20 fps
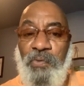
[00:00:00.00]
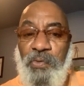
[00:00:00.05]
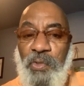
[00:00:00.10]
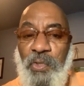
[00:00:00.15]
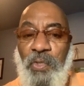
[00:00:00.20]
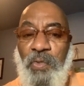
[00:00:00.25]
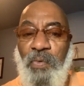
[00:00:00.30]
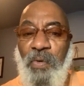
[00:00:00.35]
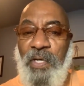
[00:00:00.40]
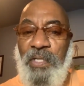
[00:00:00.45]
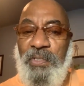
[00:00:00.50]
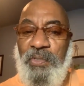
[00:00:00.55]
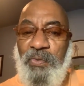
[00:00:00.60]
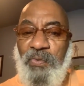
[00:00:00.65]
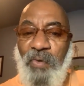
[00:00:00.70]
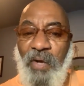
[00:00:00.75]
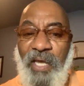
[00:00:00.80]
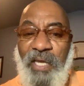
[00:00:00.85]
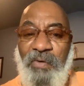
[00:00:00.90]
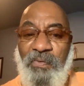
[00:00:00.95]
Do
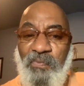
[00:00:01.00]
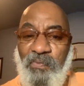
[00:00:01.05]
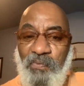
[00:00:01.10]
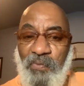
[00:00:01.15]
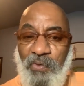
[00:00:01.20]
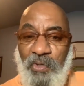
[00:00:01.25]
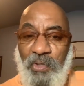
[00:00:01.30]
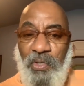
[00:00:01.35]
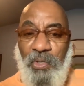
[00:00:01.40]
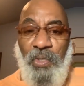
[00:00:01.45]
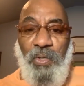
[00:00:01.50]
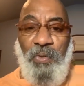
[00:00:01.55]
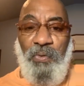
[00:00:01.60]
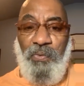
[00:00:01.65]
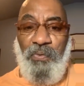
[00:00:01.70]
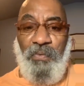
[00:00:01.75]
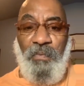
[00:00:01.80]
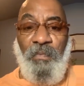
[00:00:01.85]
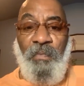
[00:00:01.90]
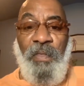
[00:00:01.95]
what's right for
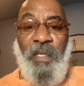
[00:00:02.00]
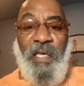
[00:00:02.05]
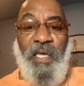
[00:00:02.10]
you.